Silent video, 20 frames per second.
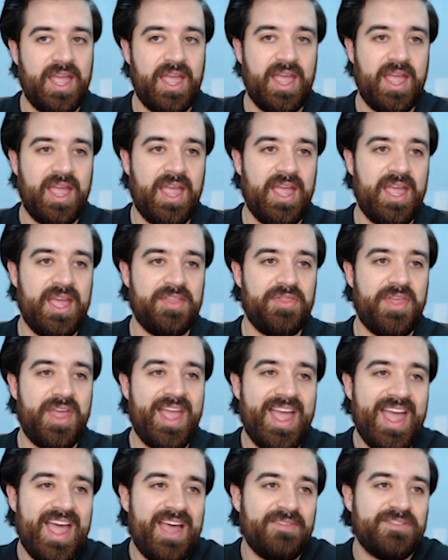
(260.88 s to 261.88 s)
And they
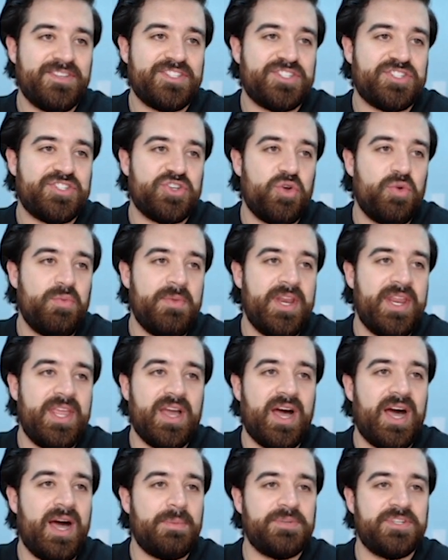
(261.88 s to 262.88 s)
have so many
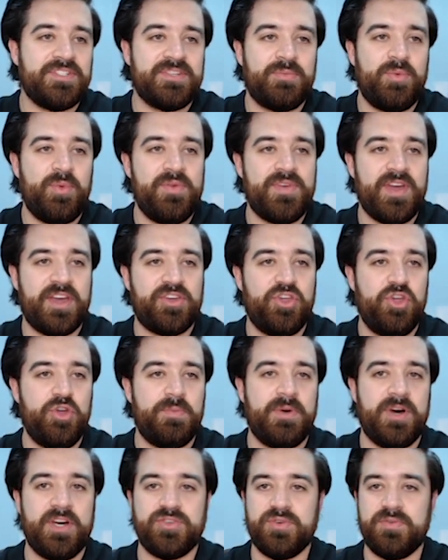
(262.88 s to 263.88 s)
options. I mean, we've got
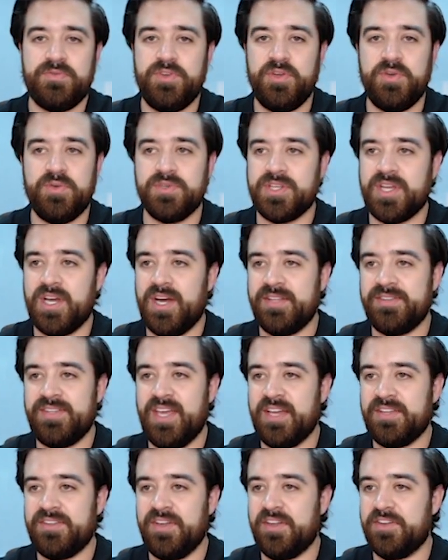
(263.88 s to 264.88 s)
coupons, reviews,
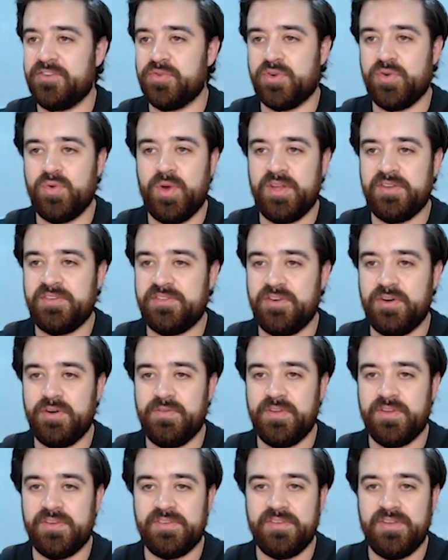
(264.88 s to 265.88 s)
contact us, request
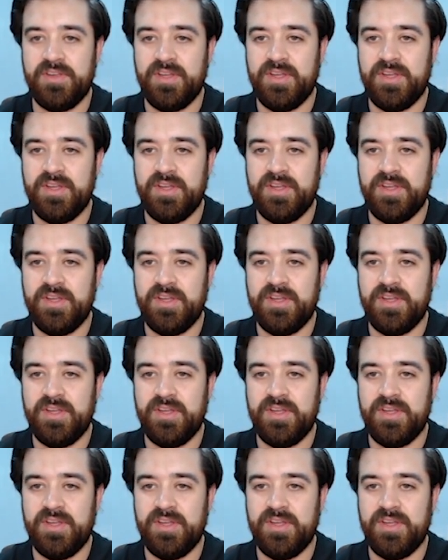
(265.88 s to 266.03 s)
service.